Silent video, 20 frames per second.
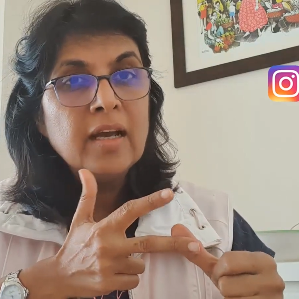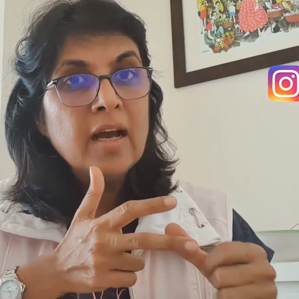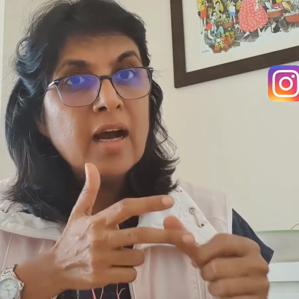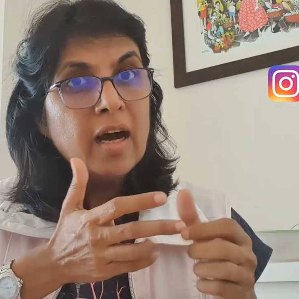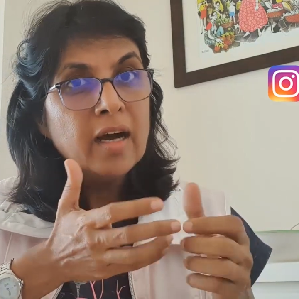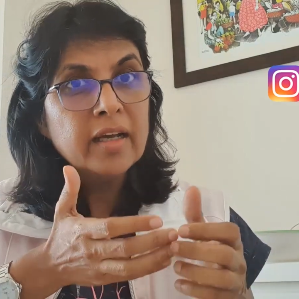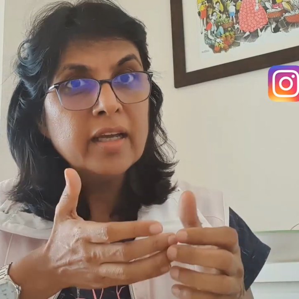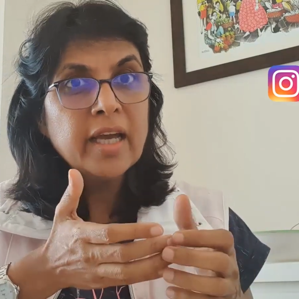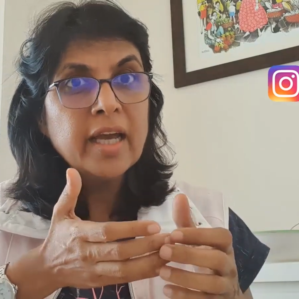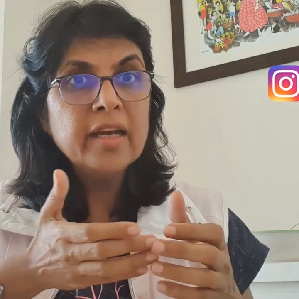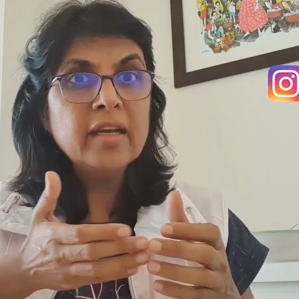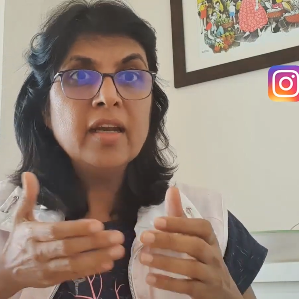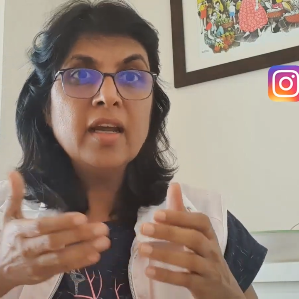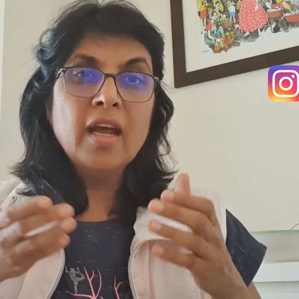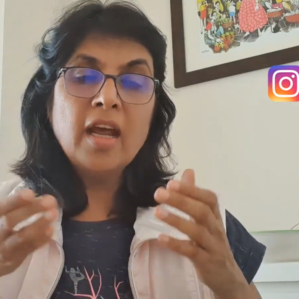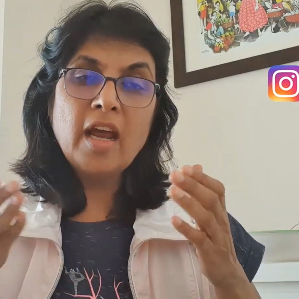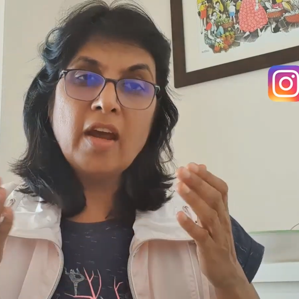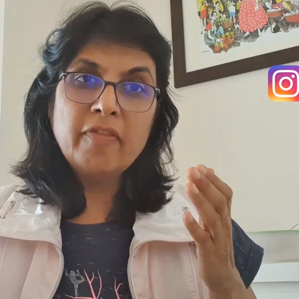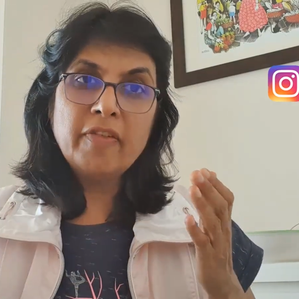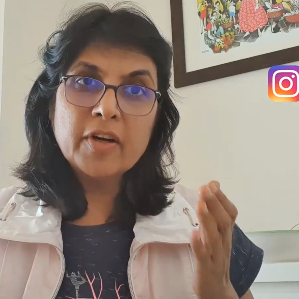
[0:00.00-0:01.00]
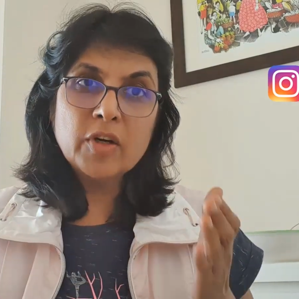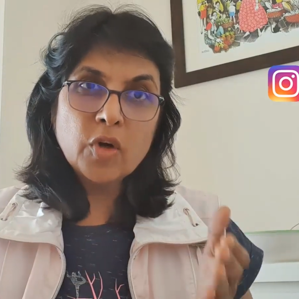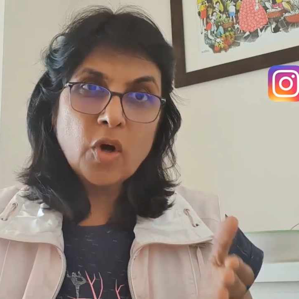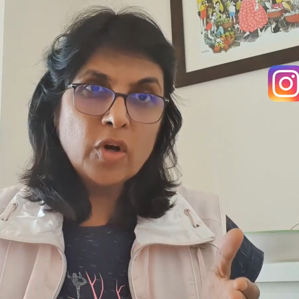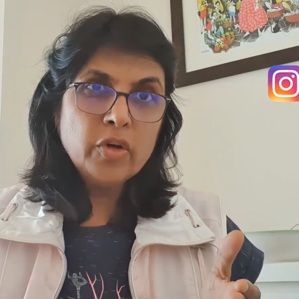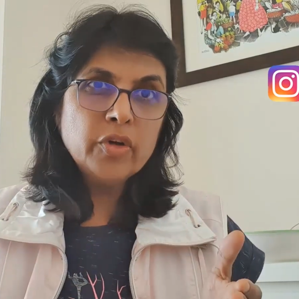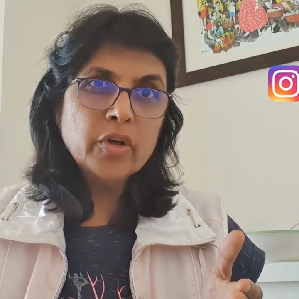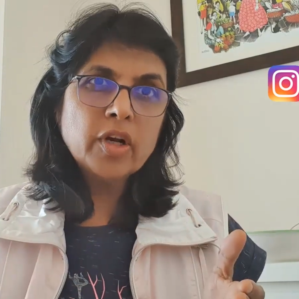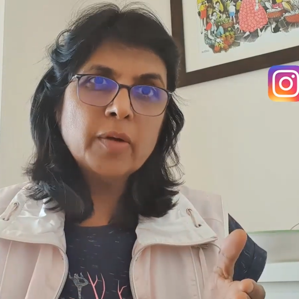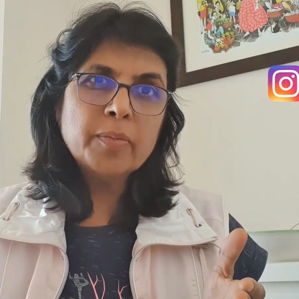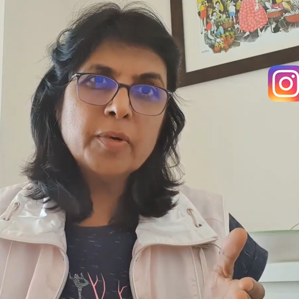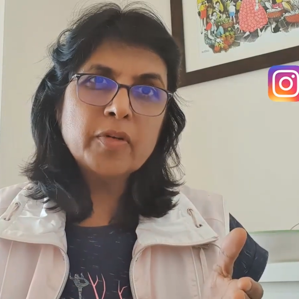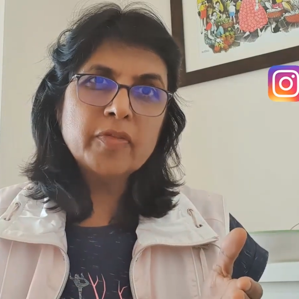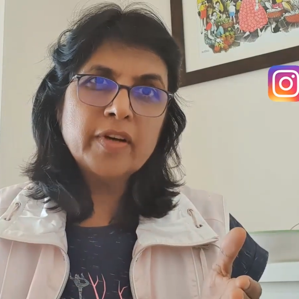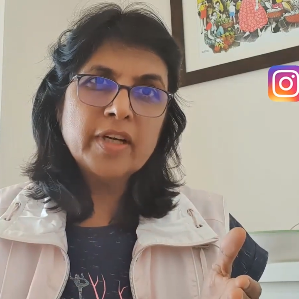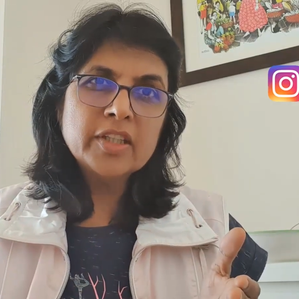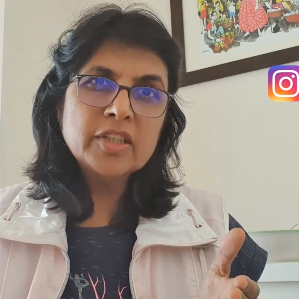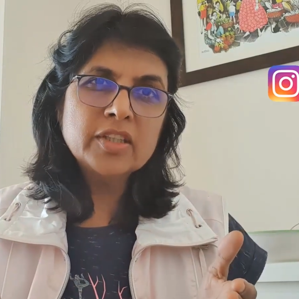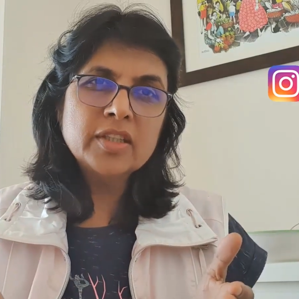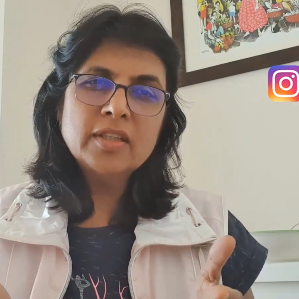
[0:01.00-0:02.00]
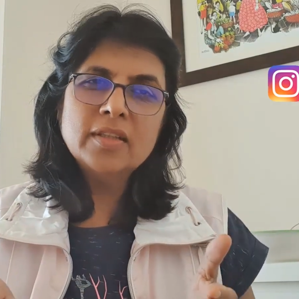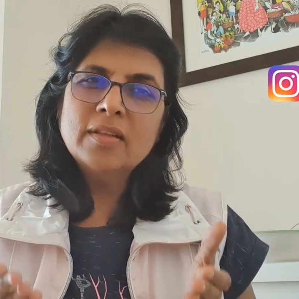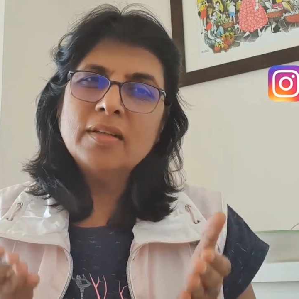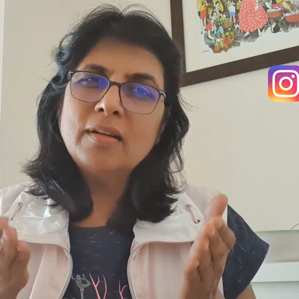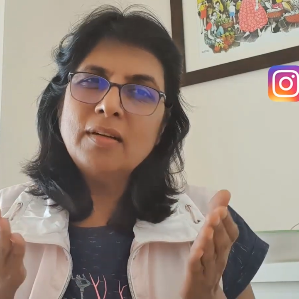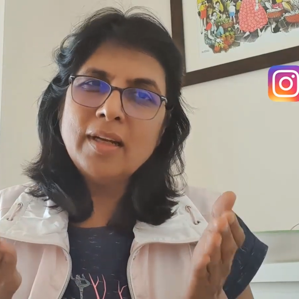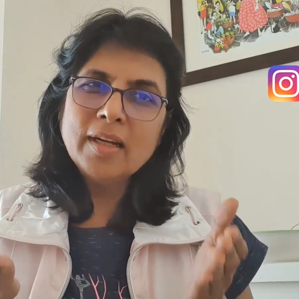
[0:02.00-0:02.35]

Again, if at all you're a professional,